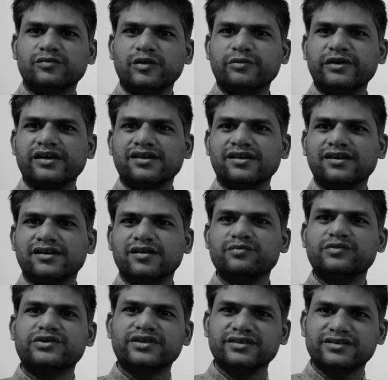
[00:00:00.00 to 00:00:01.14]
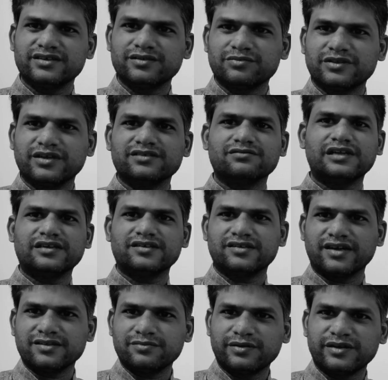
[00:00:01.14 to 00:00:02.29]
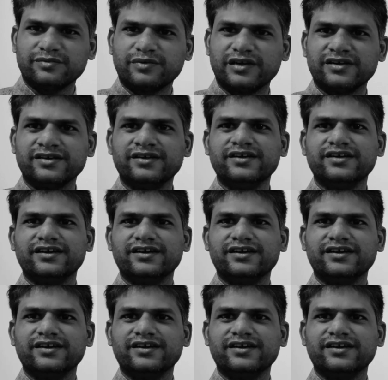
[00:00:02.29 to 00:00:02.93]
mobile computing chips, as well as Raspberry Pi